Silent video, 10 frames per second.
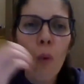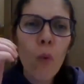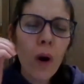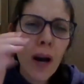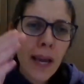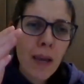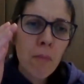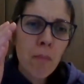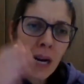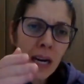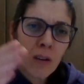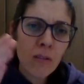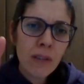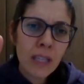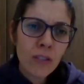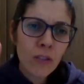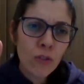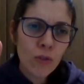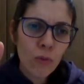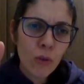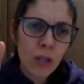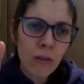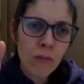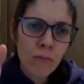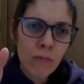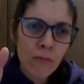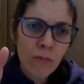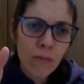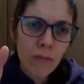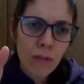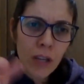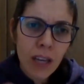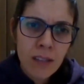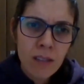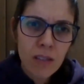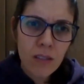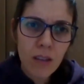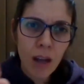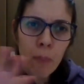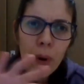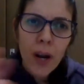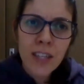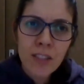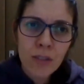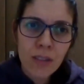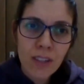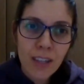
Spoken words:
Why Marlon and João is apart?